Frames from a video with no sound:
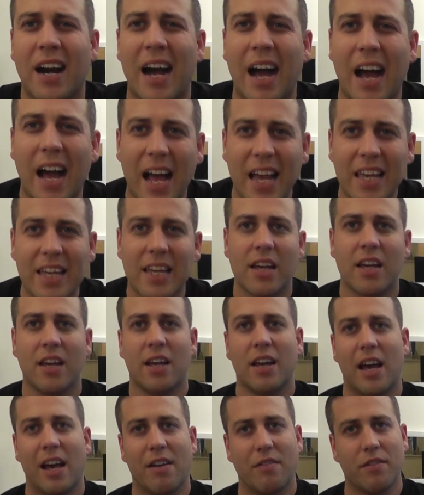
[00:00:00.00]
I hate
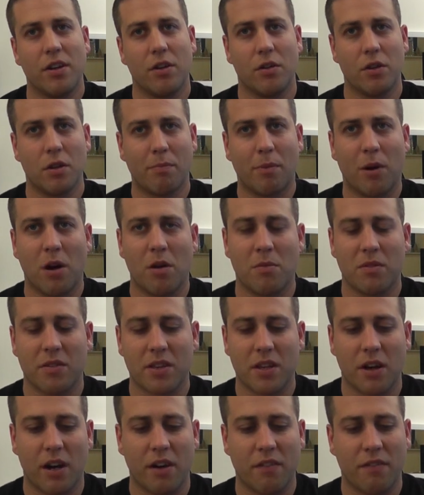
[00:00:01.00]
having it on the bottom of
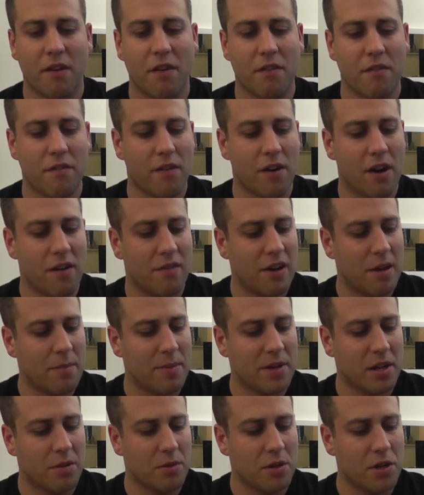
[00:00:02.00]
the iPhone 5. Let
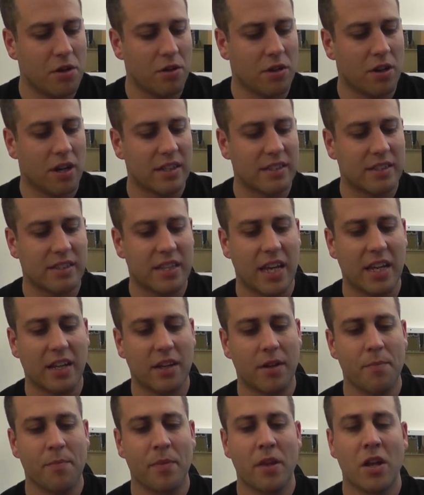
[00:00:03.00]
me know what you guys
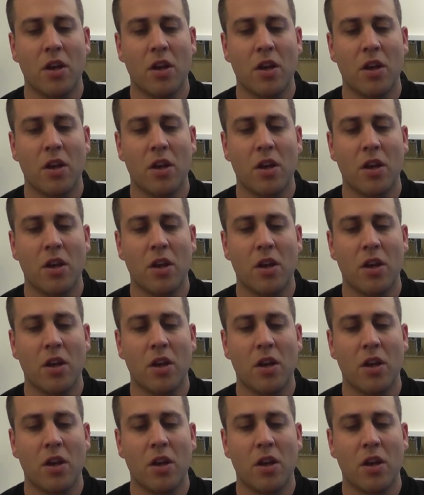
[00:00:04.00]
think.